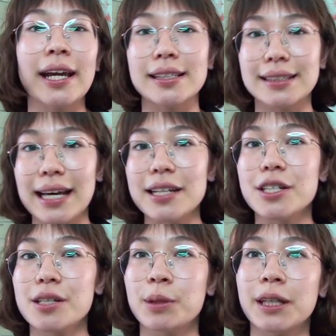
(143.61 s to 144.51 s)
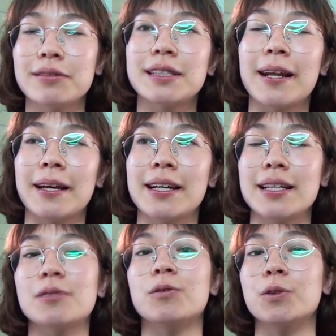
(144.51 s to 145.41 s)
Instead, she believes that it
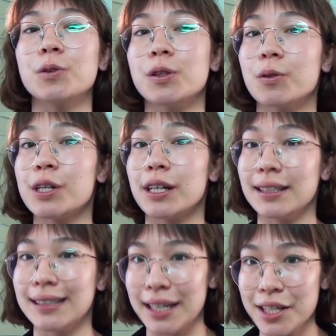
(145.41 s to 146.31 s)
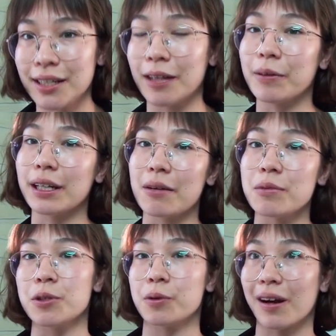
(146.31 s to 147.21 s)
is through socialization that we come
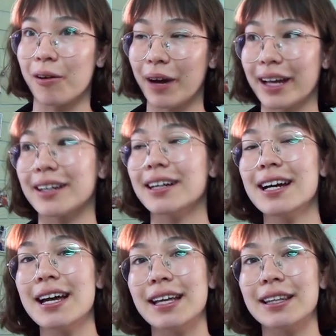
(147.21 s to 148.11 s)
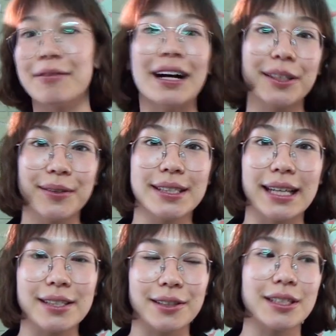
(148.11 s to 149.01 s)
to acquire the values
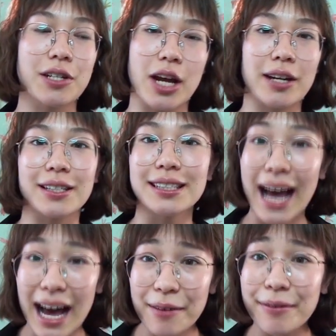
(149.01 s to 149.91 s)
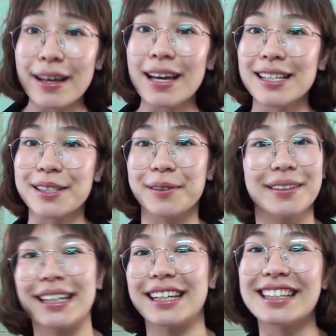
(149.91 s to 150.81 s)
that certain genders have. So
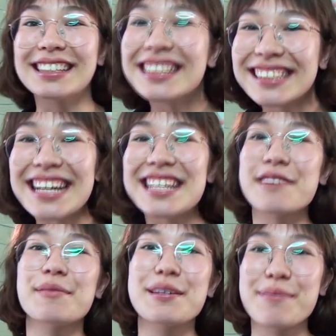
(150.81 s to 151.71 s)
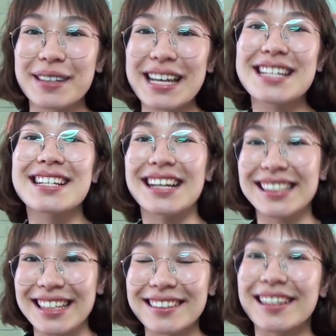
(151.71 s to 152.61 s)
like canalization, manipulation,
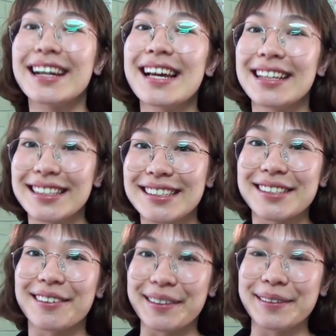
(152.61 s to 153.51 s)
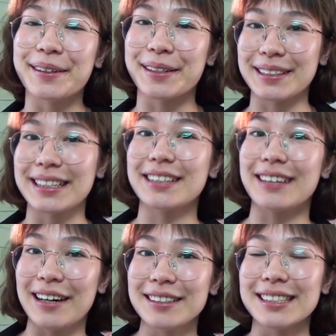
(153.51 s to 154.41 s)
etc. This is all the early
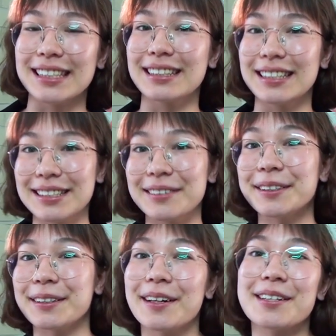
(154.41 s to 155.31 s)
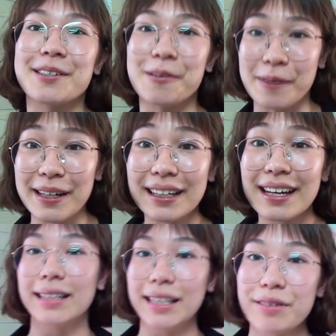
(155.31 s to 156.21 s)
grounds in this sociological work.
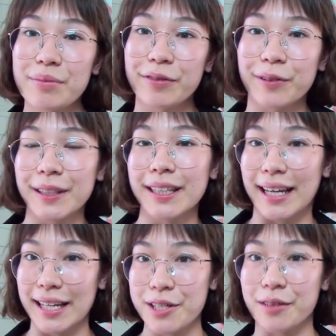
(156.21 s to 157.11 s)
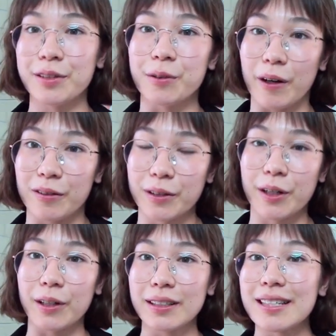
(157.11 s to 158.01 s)
Even before the age of 12,
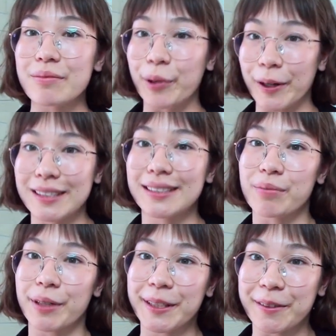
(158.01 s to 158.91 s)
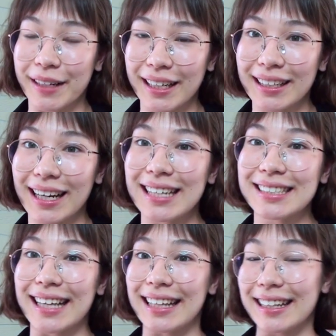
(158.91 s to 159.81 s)
girls and boys typically
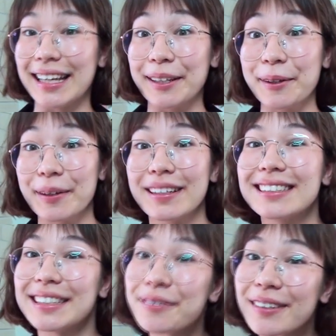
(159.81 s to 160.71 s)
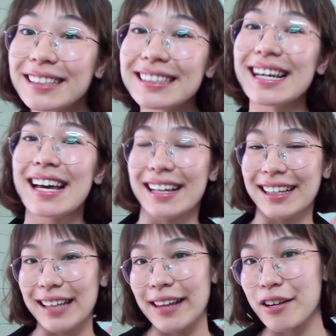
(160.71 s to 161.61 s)
recognize that they look different,
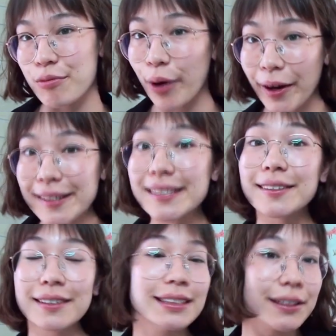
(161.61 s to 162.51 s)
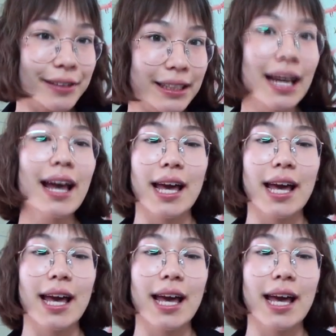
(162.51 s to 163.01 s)
like that their bodies look different.